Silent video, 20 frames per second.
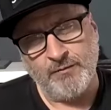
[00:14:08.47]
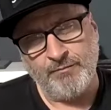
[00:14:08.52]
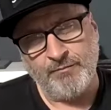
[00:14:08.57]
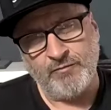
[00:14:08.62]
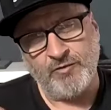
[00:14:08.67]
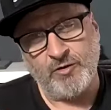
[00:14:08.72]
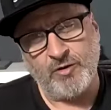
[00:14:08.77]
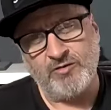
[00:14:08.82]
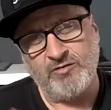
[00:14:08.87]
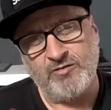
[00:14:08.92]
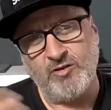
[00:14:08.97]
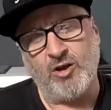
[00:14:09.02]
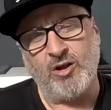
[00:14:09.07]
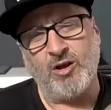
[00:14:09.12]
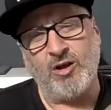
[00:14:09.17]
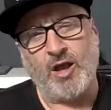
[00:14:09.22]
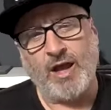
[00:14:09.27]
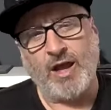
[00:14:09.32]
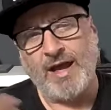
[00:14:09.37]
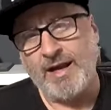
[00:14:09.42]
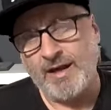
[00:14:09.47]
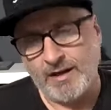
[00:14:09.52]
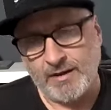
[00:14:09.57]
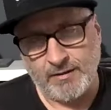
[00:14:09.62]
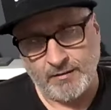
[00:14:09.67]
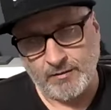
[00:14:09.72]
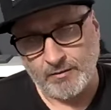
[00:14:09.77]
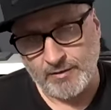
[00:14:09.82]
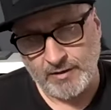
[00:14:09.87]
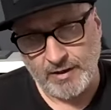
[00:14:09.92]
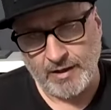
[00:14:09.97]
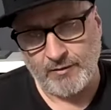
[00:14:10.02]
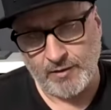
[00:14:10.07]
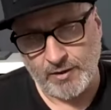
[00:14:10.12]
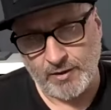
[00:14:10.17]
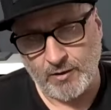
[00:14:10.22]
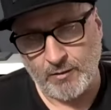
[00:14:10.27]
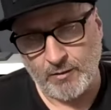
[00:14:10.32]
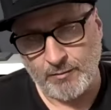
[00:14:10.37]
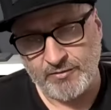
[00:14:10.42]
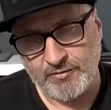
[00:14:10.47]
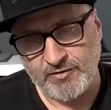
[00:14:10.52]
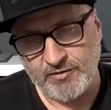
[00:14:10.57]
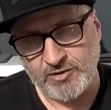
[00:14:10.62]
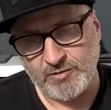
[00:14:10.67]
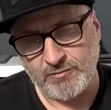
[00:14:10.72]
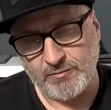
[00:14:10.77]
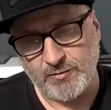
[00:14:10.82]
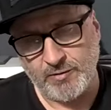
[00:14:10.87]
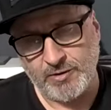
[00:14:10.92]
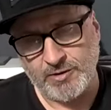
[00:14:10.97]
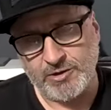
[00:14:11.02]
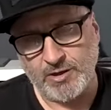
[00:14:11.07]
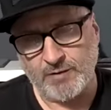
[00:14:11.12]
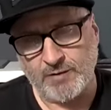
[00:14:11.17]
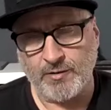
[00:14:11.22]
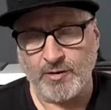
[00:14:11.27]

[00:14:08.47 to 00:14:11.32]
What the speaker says: So it's not like they're in competition for each other.